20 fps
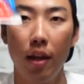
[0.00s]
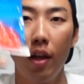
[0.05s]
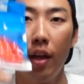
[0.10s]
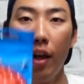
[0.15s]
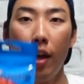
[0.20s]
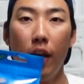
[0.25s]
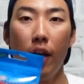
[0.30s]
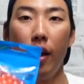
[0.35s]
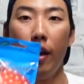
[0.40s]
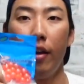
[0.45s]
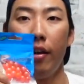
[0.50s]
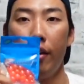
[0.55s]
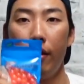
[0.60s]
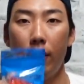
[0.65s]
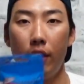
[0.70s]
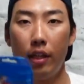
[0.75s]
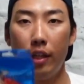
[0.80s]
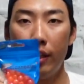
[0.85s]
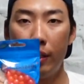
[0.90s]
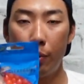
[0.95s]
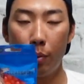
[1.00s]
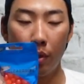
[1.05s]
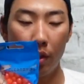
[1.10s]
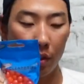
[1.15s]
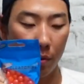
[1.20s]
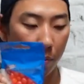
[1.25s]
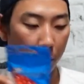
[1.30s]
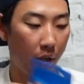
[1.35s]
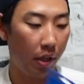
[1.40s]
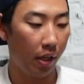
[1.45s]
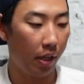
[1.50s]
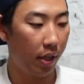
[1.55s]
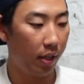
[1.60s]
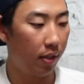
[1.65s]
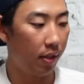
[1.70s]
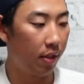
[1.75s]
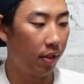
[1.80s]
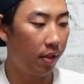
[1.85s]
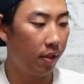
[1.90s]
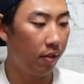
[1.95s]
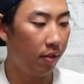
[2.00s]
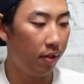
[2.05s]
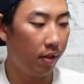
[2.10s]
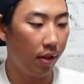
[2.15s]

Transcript: And these work pretty good too.